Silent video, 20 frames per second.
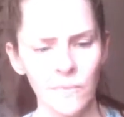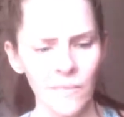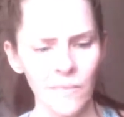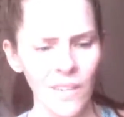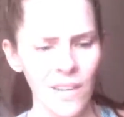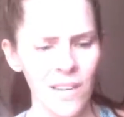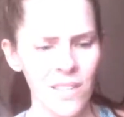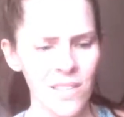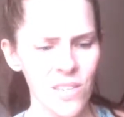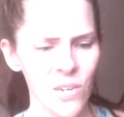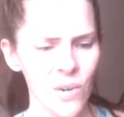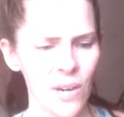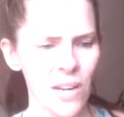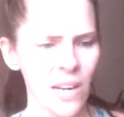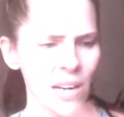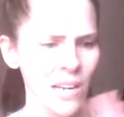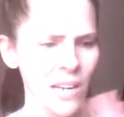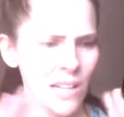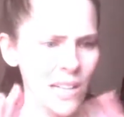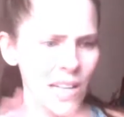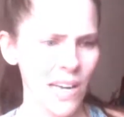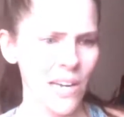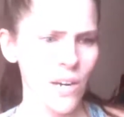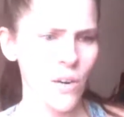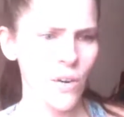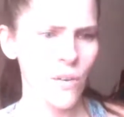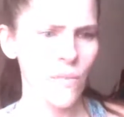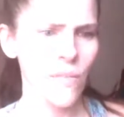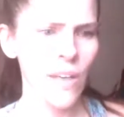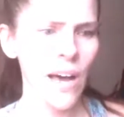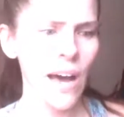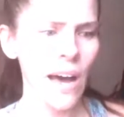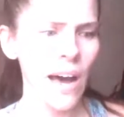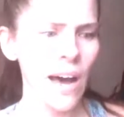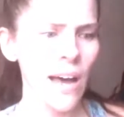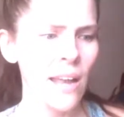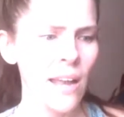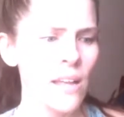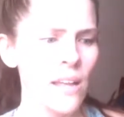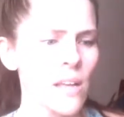And so I kind of let go of
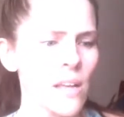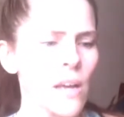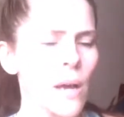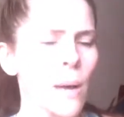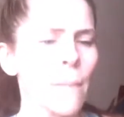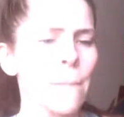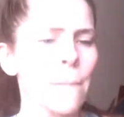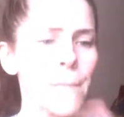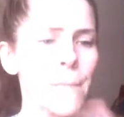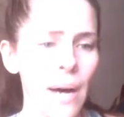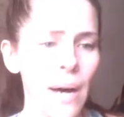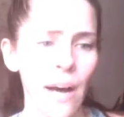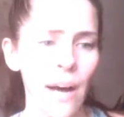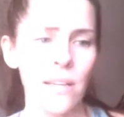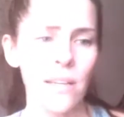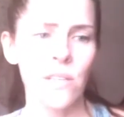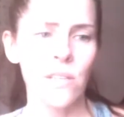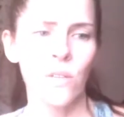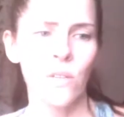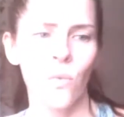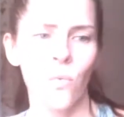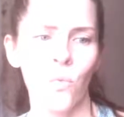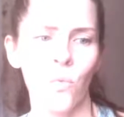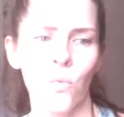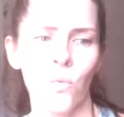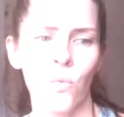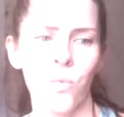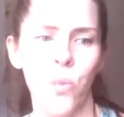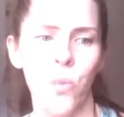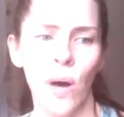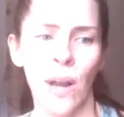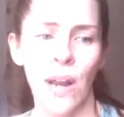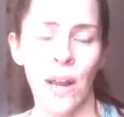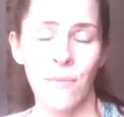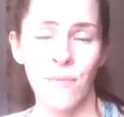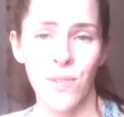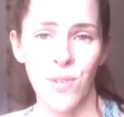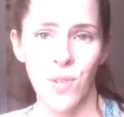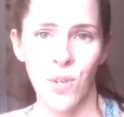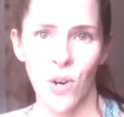that. But what
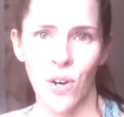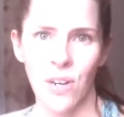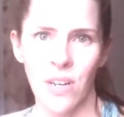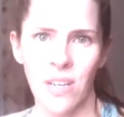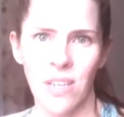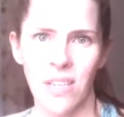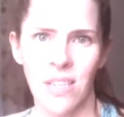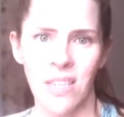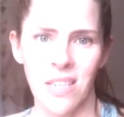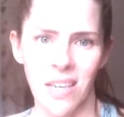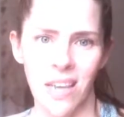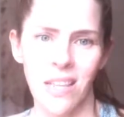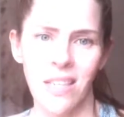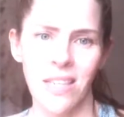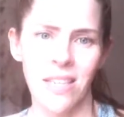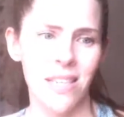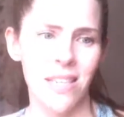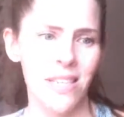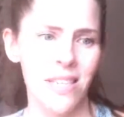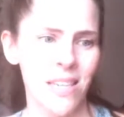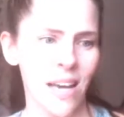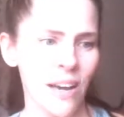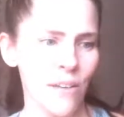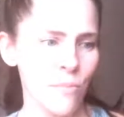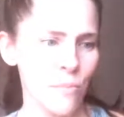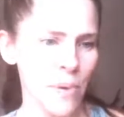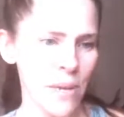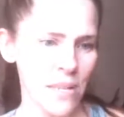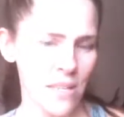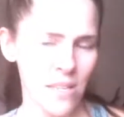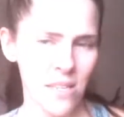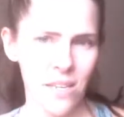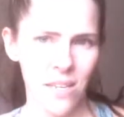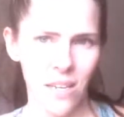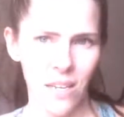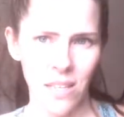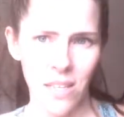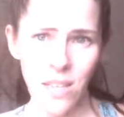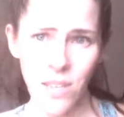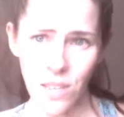I've started since I've been
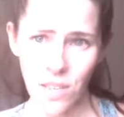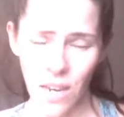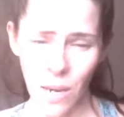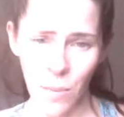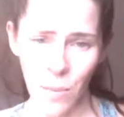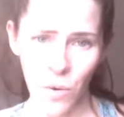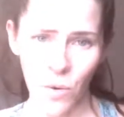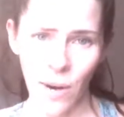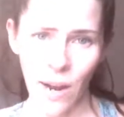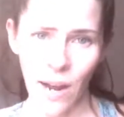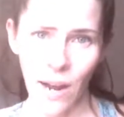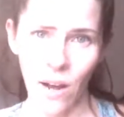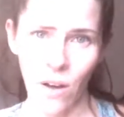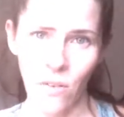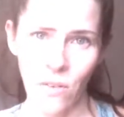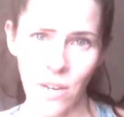sick this time around